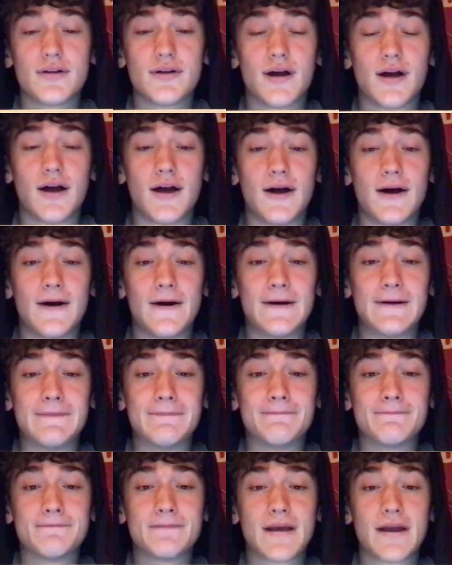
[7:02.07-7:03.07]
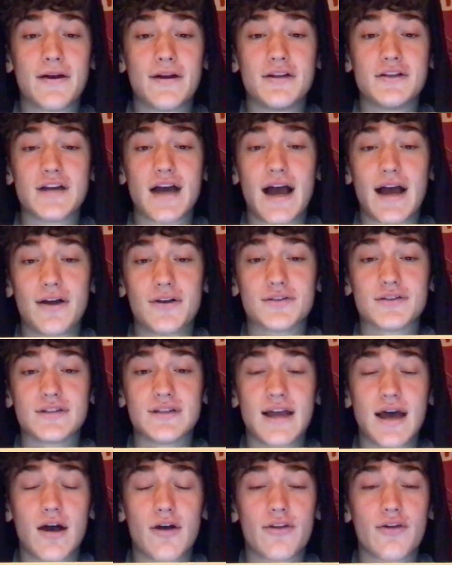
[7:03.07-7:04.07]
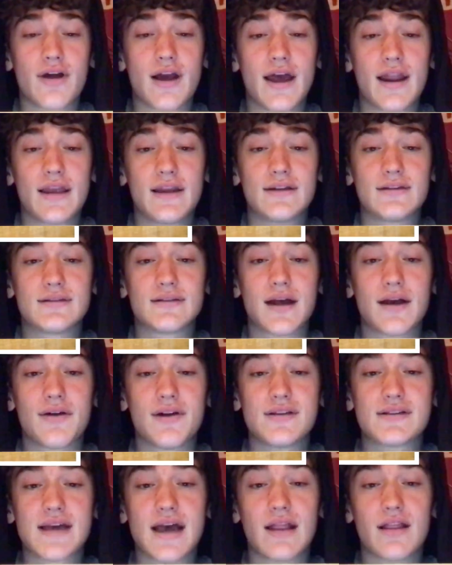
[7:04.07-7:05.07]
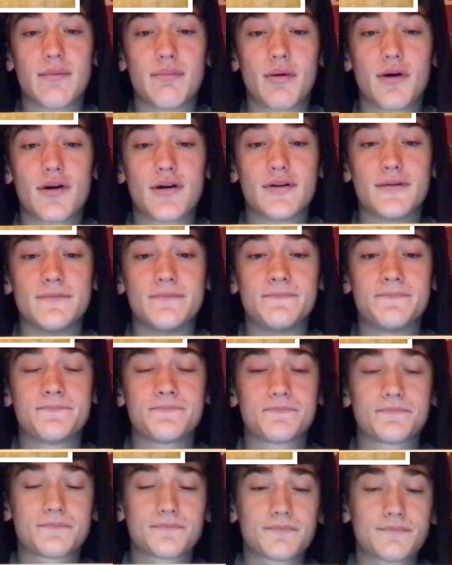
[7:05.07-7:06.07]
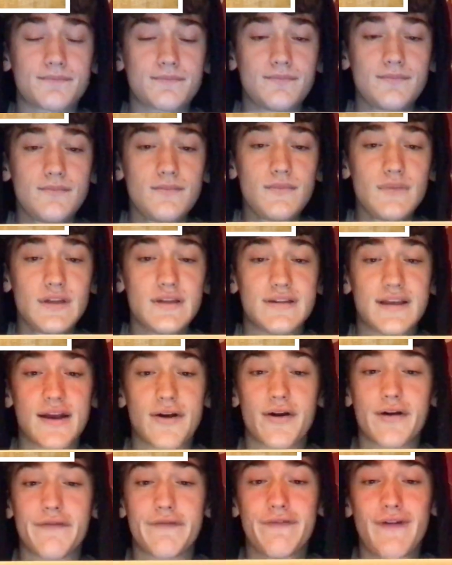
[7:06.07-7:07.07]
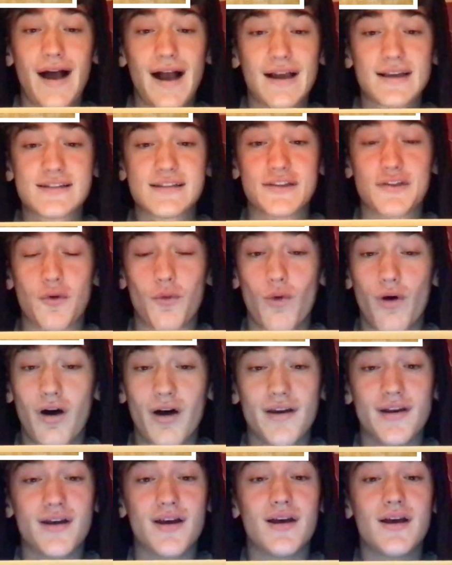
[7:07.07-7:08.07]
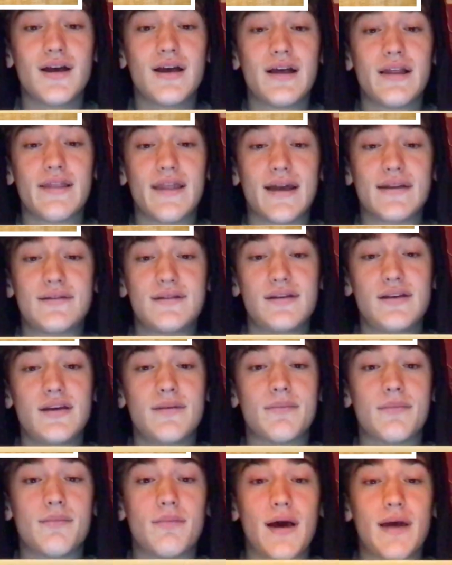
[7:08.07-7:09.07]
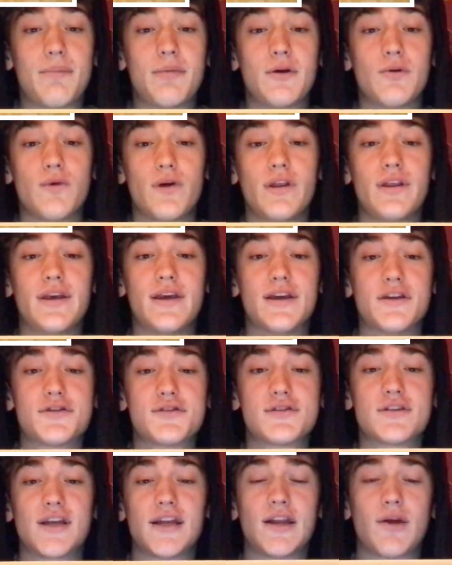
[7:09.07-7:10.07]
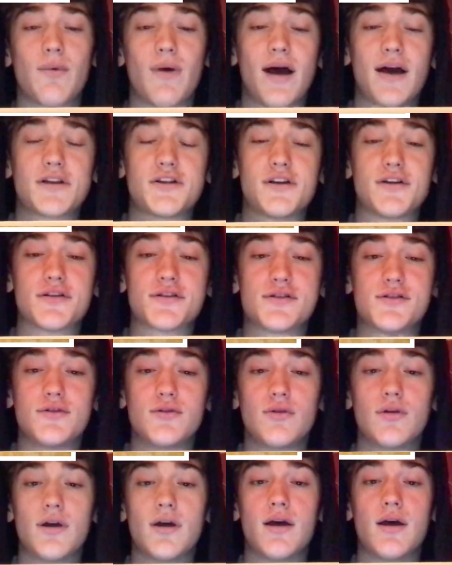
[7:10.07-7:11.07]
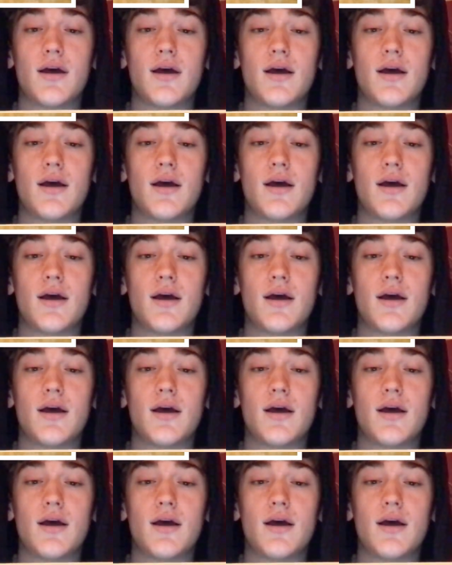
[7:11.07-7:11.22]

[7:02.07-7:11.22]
Harry Giles, and now they're adding Tyrese Halliburton, De'Aaron Fox at the 1. That team might be really interesting to watch here soon.